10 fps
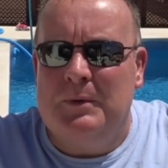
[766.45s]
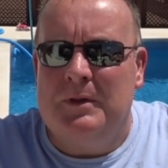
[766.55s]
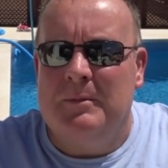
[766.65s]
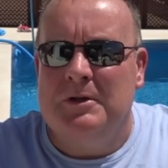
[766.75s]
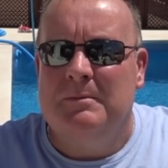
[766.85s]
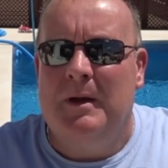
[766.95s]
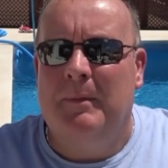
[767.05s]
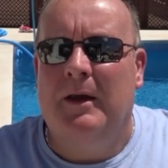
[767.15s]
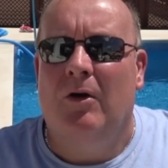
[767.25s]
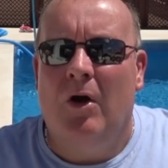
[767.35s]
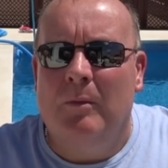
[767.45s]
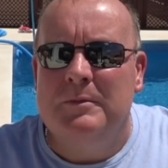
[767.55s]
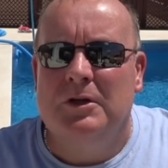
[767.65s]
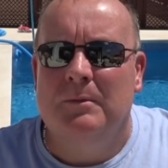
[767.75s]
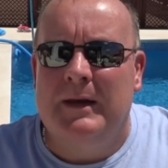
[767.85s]
with the muscle memory, your
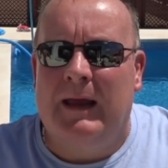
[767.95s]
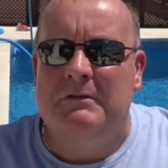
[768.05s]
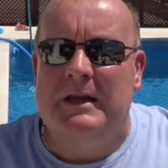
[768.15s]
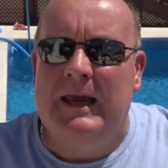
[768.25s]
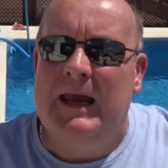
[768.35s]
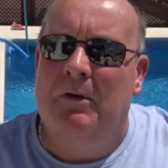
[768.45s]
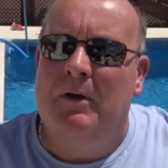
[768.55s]
arms come down to here.